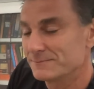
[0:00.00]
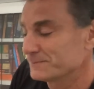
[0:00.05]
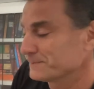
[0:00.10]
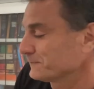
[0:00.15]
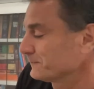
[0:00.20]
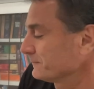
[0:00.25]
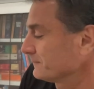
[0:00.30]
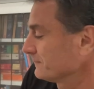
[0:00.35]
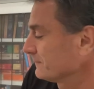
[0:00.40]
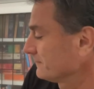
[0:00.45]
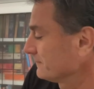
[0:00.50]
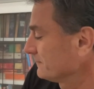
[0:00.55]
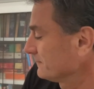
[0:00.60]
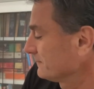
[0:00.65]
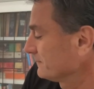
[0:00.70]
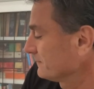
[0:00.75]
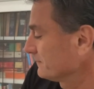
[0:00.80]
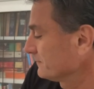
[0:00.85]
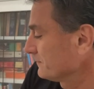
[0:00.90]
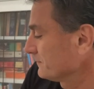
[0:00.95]

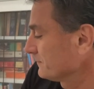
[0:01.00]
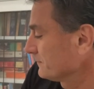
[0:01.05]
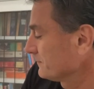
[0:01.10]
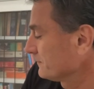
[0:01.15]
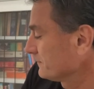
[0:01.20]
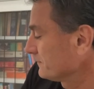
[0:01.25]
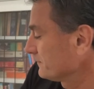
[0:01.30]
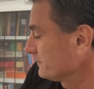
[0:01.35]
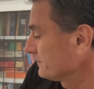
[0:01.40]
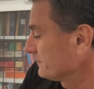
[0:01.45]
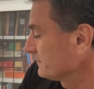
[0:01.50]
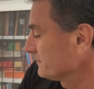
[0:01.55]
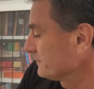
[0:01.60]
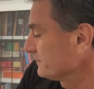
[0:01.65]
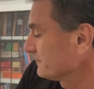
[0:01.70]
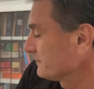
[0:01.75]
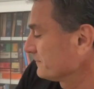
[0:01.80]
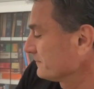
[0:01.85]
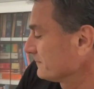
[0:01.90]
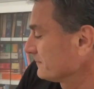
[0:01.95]

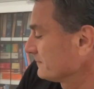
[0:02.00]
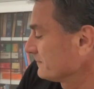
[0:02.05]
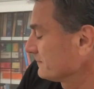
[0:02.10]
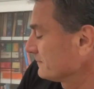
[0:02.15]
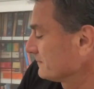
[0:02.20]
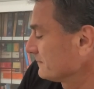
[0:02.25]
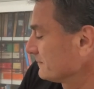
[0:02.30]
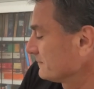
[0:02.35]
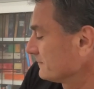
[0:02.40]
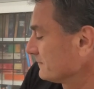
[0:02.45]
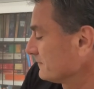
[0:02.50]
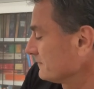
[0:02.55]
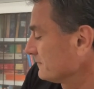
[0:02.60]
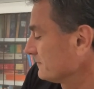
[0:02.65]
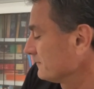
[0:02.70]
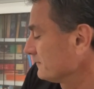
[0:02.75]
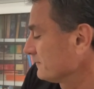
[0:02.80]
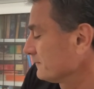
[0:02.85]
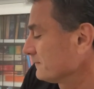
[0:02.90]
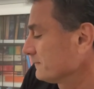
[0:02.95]

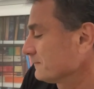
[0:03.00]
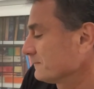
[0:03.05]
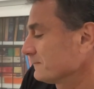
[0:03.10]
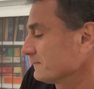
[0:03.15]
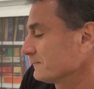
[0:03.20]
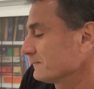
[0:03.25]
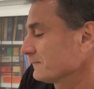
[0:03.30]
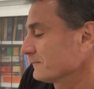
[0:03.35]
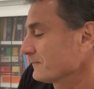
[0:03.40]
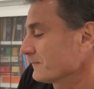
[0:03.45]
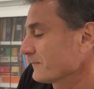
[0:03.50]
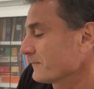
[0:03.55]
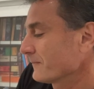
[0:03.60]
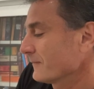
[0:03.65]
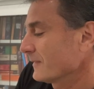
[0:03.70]
Nobody speaks.